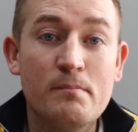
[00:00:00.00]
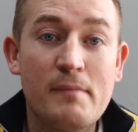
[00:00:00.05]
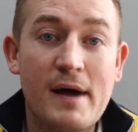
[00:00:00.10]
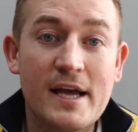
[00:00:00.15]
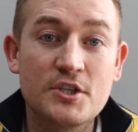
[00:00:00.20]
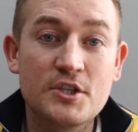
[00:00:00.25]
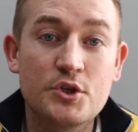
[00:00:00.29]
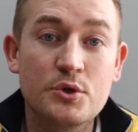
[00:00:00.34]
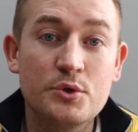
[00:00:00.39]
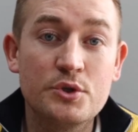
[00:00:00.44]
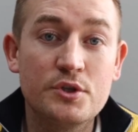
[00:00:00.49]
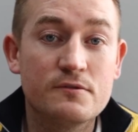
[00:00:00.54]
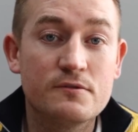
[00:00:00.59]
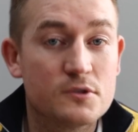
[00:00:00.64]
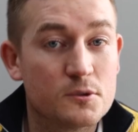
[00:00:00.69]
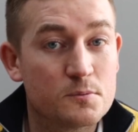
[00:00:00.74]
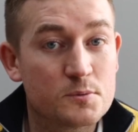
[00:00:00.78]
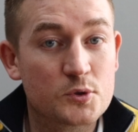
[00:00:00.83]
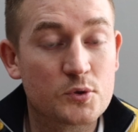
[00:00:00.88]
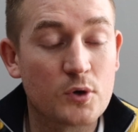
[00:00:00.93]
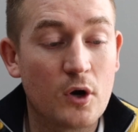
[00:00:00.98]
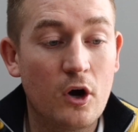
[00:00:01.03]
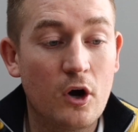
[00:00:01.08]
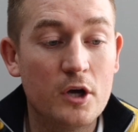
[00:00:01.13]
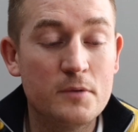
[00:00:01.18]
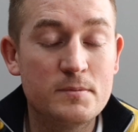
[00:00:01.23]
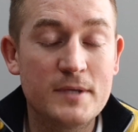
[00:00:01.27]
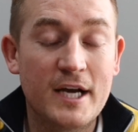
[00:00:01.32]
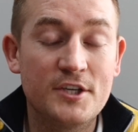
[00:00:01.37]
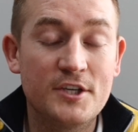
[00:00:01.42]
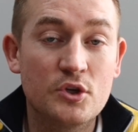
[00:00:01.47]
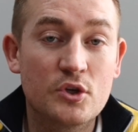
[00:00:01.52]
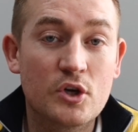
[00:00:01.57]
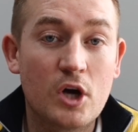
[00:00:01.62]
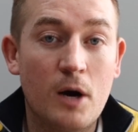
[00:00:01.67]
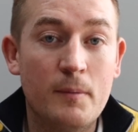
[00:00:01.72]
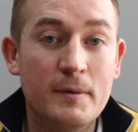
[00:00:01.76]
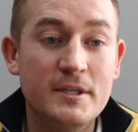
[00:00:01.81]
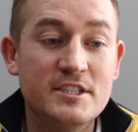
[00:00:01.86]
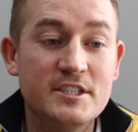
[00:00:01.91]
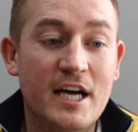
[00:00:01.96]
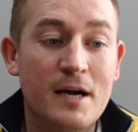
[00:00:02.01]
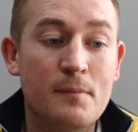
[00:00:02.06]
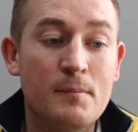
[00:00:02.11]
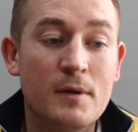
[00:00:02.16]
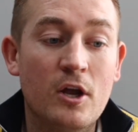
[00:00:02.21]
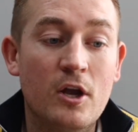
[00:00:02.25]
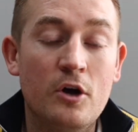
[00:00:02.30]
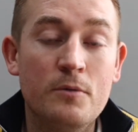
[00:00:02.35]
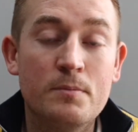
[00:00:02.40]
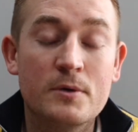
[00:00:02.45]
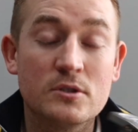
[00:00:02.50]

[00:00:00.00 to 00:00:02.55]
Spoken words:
make sure you subscribe and you comment down below,